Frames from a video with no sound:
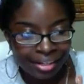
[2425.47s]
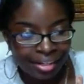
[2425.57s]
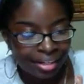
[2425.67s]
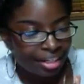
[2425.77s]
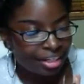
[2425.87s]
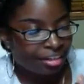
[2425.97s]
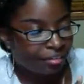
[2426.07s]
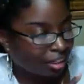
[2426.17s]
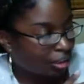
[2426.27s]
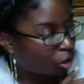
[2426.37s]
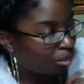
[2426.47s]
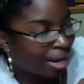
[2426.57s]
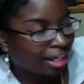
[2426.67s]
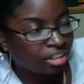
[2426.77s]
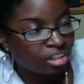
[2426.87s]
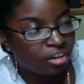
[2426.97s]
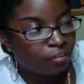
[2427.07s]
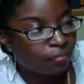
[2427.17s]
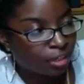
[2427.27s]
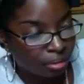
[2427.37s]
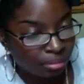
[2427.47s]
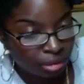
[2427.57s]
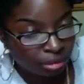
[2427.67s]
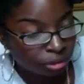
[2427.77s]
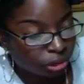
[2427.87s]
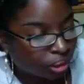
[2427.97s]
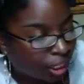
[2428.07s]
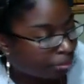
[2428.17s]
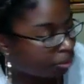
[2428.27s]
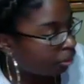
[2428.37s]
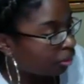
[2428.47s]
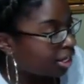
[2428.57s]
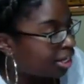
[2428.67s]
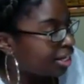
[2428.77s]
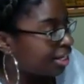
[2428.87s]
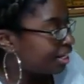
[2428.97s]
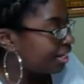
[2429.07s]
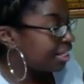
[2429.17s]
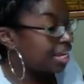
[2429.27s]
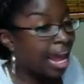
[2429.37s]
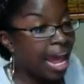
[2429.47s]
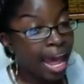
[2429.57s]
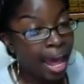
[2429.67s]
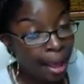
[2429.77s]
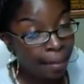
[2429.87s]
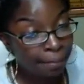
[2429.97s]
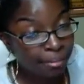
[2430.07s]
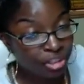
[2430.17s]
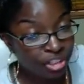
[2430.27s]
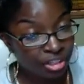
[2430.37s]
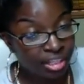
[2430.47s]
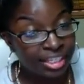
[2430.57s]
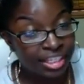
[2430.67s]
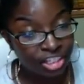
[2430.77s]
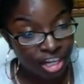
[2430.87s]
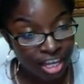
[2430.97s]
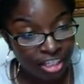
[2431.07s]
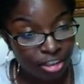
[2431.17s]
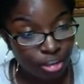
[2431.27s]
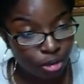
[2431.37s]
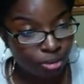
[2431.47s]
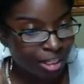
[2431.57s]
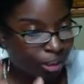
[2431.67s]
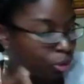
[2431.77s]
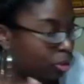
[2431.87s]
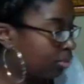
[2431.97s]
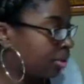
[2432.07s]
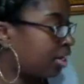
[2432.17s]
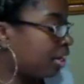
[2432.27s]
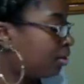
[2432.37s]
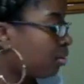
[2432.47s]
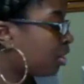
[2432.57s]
into your fundamentals chapter. Tab the chest tube. Let's do that right now.